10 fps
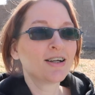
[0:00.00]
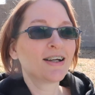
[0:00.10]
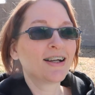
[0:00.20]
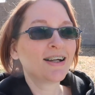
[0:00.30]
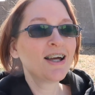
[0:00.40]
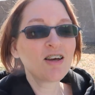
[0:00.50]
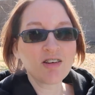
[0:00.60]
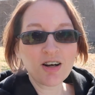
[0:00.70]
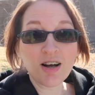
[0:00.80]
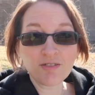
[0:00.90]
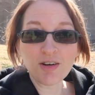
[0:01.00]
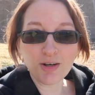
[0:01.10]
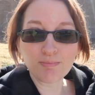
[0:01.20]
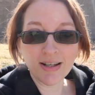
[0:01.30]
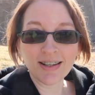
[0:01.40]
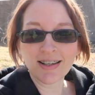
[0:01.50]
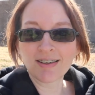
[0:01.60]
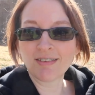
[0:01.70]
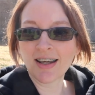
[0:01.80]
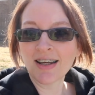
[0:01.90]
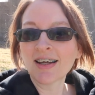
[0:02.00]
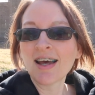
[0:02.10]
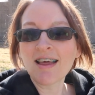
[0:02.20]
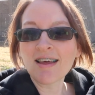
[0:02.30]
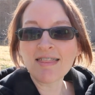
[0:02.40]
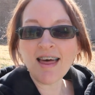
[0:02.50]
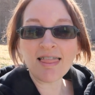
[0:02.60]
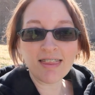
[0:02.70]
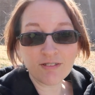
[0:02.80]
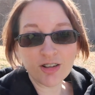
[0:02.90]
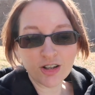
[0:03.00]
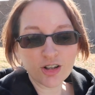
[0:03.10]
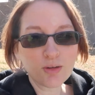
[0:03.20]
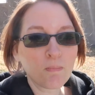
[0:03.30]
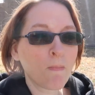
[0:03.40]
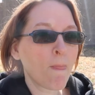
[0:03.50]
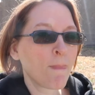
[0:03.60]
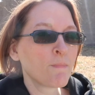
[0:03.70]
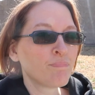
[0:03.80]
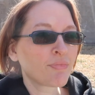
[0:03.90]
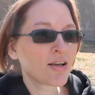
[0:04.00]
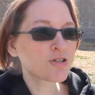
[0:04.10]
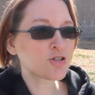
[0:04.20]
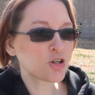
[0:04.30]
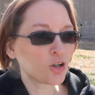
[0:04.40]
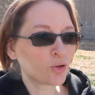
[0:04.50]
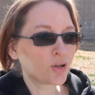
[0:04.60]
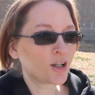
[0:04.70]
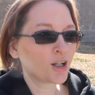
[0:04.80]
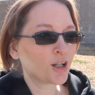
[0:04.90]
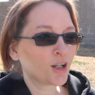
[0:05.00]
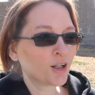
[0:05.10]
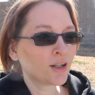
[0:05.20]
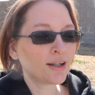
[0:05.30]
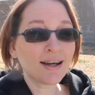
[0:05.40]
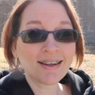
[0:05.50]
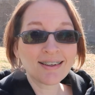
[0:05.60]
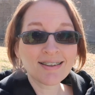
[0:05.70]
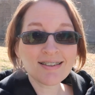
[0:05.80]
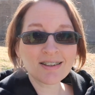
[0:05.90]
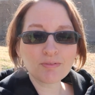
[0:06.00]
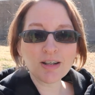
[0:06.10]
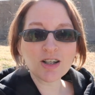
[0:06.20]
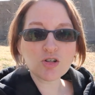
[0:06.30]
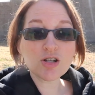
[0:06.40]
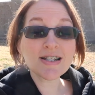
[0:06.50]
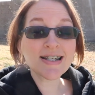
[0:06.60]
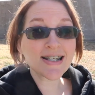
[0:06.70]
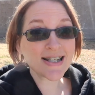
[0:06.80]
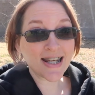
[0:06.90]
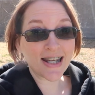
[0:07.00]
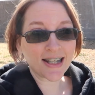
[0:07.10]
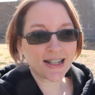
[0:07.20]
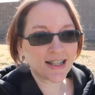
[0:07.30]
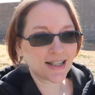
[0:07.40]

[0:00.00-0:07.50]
I don't have very many anyway that live here so uh, yeah, it's gonna be an interesting day